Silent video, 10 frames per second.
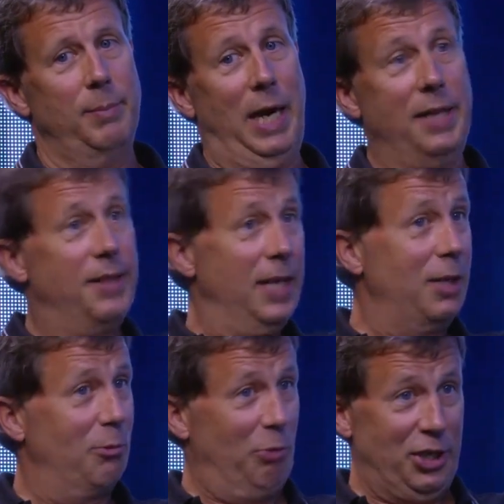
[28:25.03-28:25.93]
I
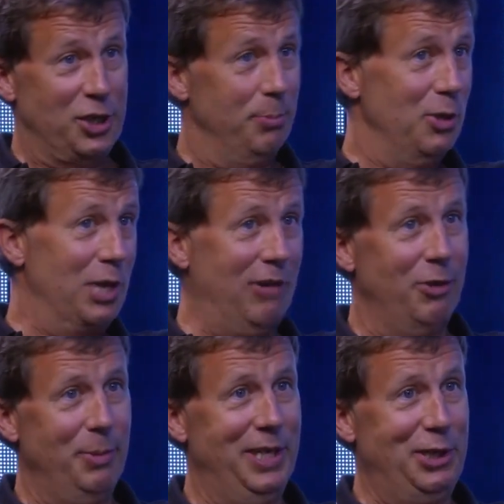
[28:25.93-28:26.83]
think reasonable
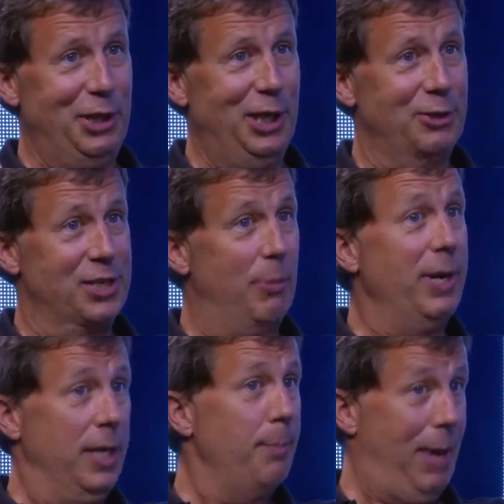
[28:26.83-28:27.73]
government,
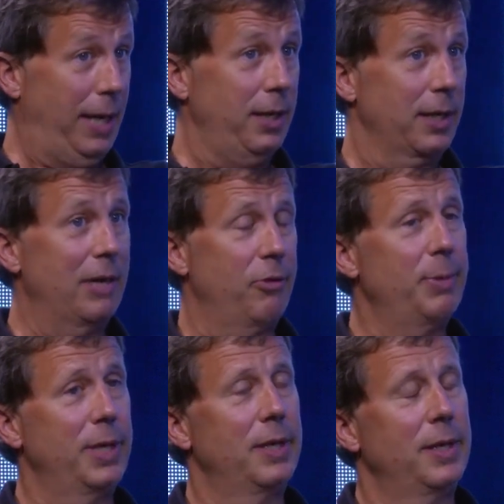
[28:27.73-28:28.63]
somewhat independent government.